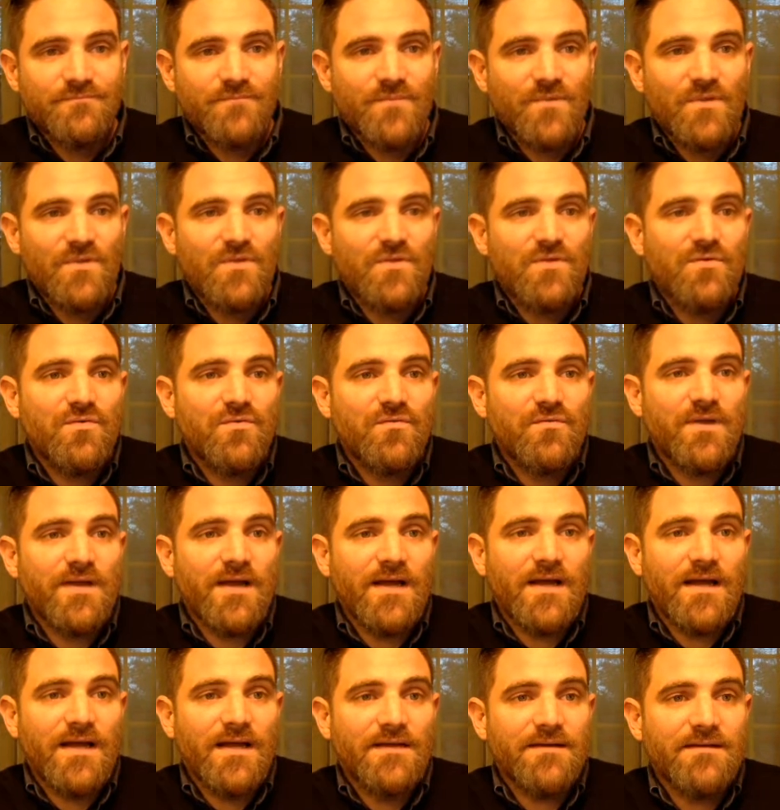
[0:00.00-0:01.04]
you've
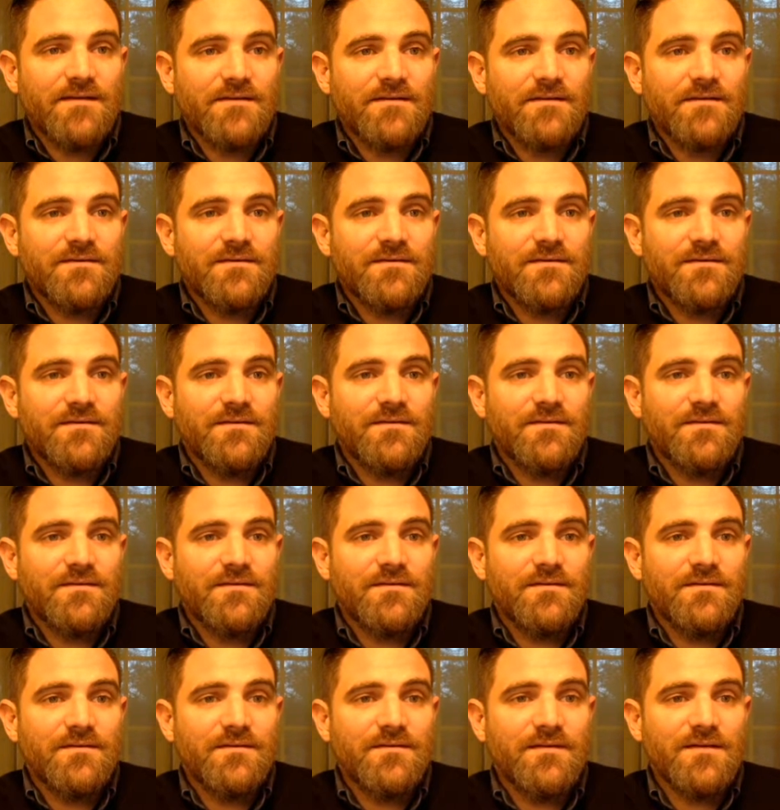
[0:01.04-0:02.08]
got
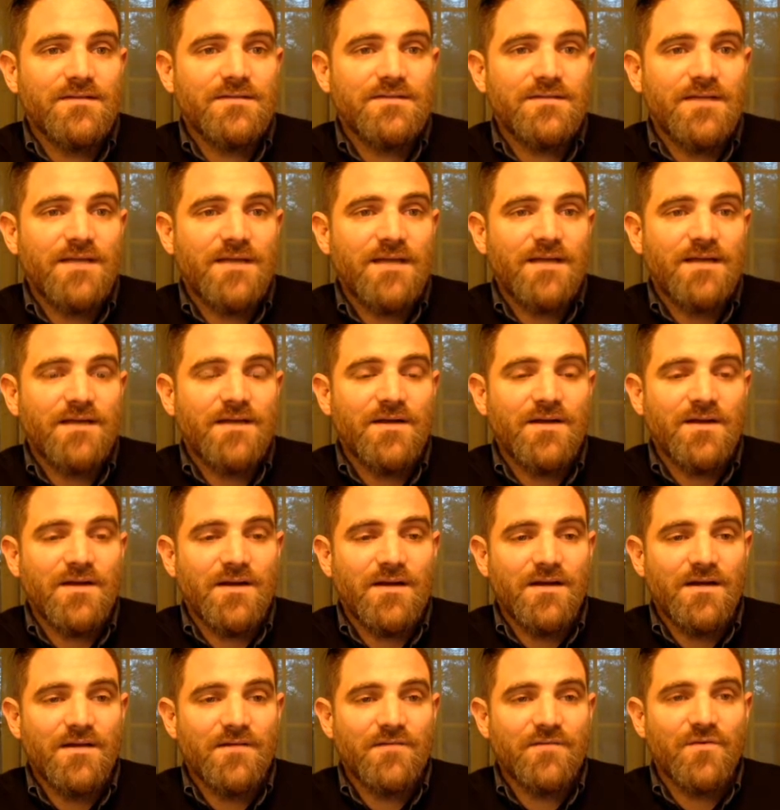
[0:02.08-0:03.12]
a set
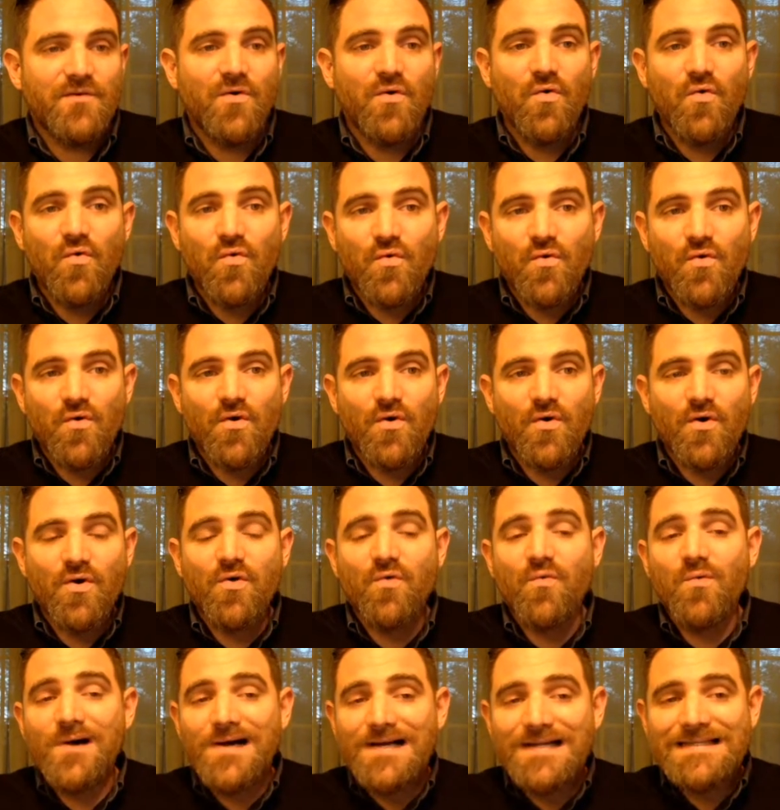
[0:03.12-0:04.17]
of core
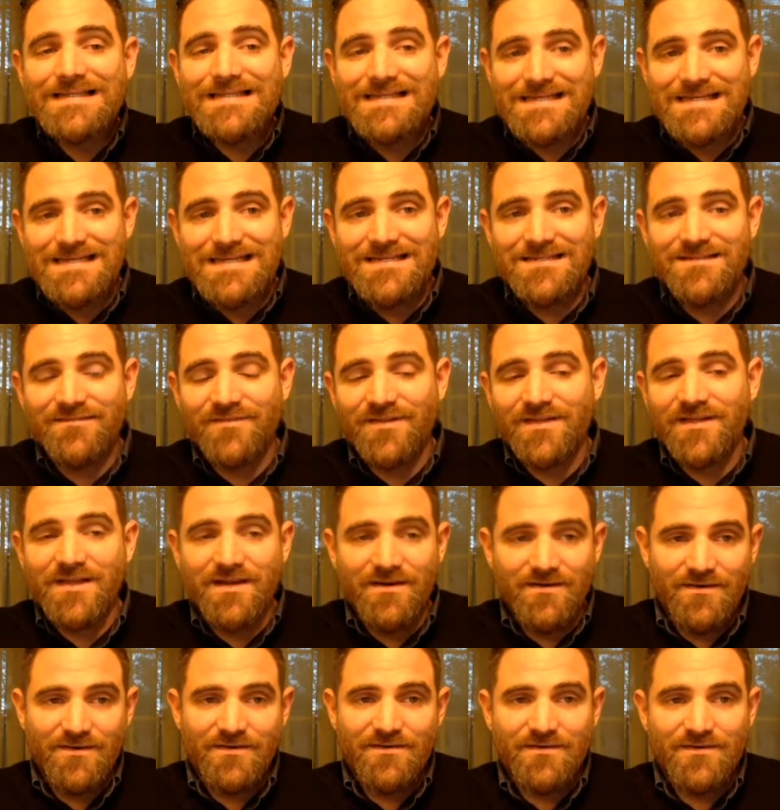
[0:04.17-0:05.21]
qualities of the
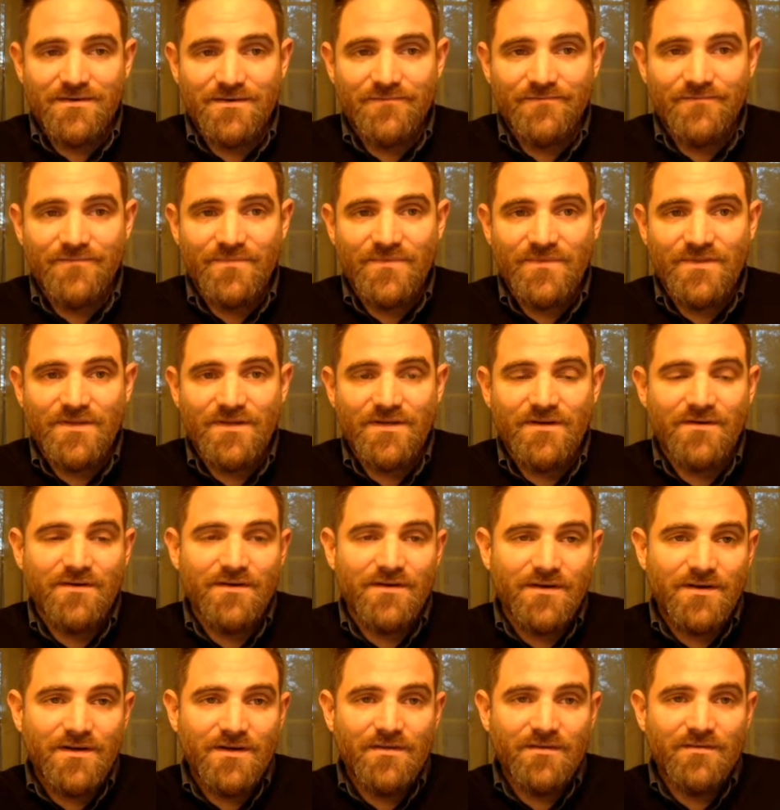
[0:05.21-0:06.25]
character that are
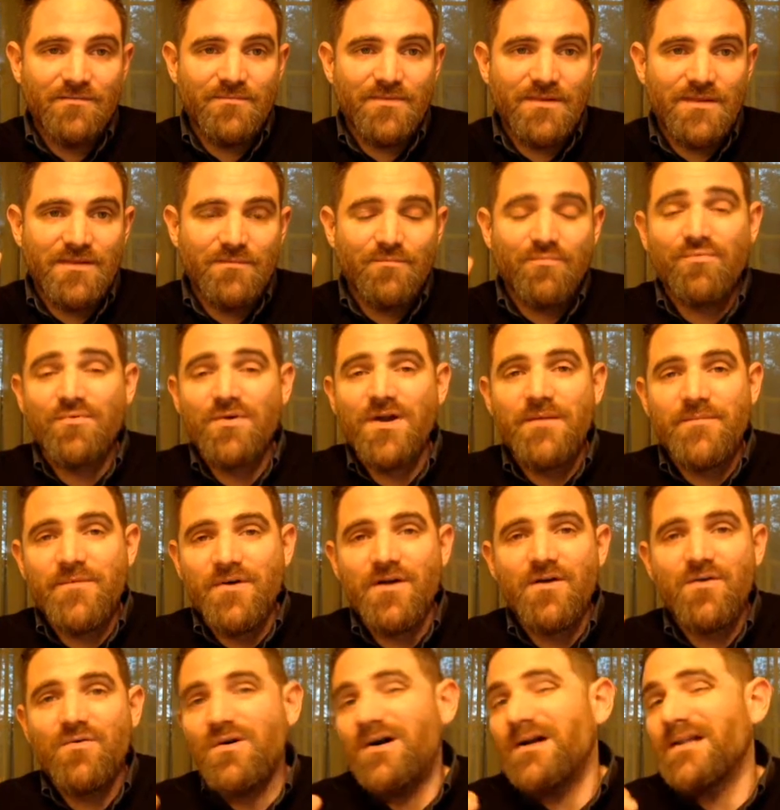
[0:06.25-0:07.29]
going to be the
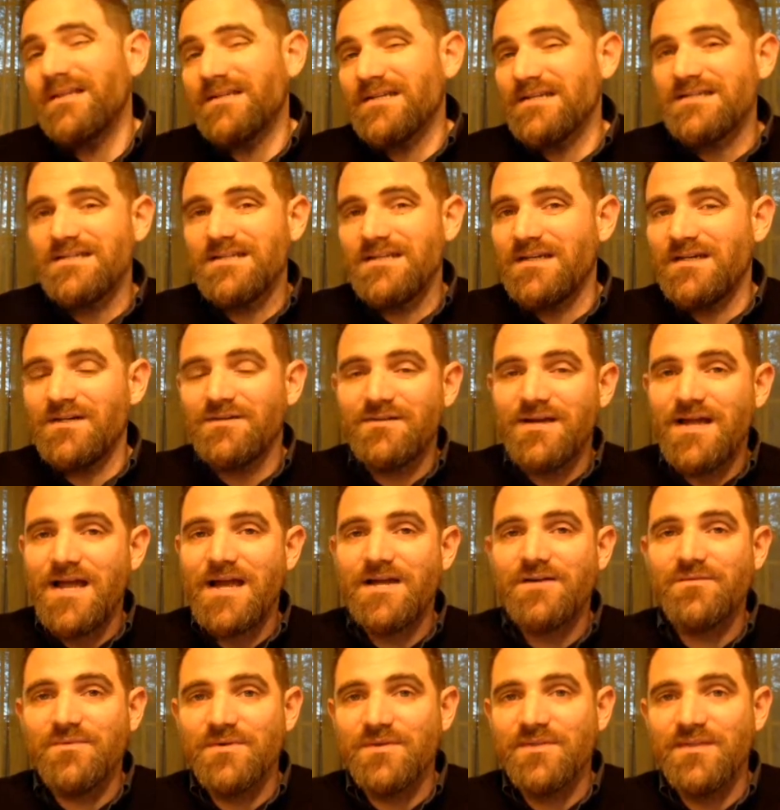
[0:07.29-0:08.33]
primary qualities that
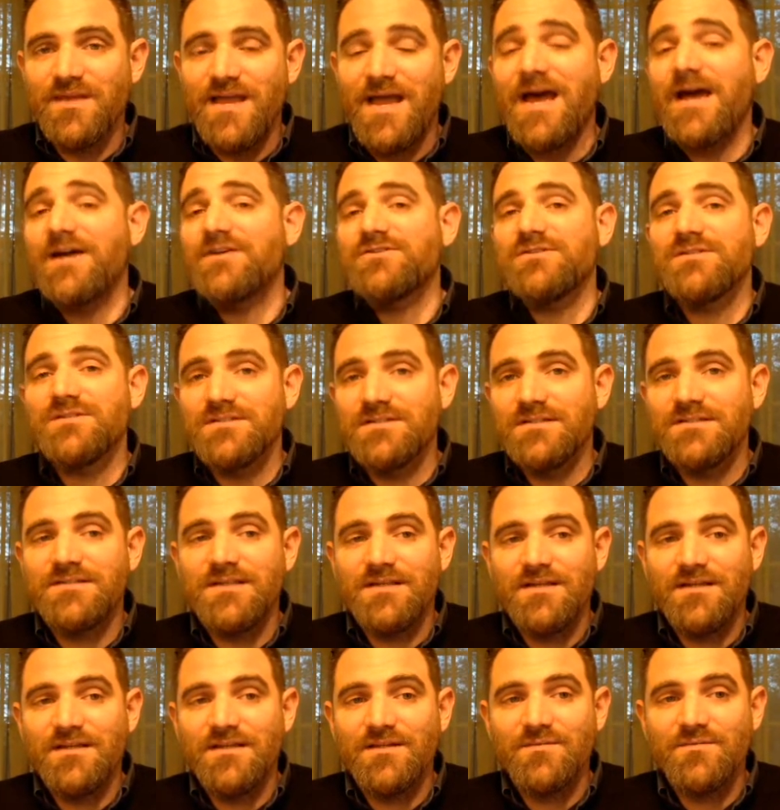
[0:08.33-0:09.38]
interact with the actions they'll
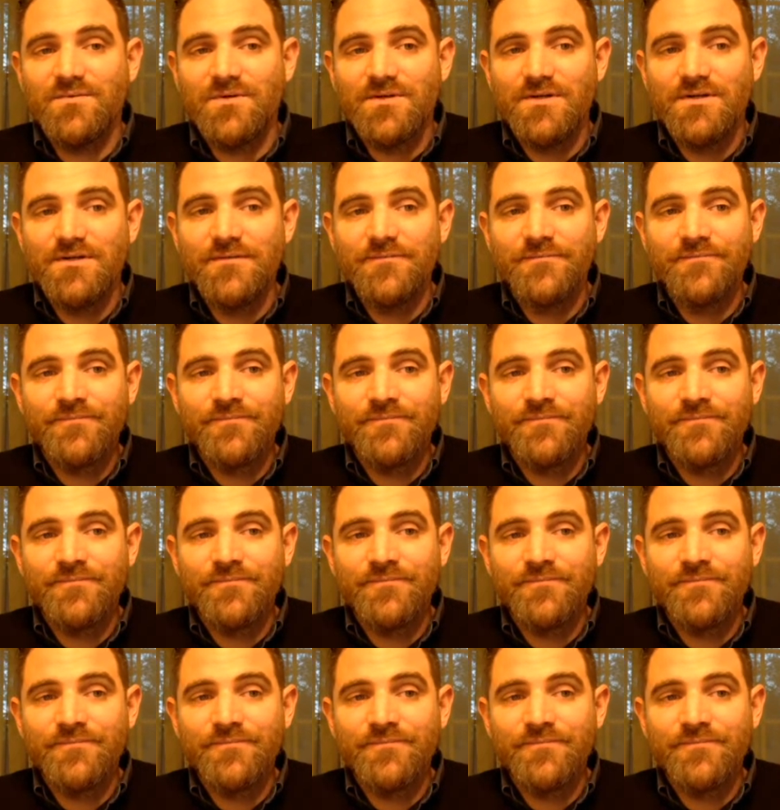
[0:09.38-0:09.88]
take in the world.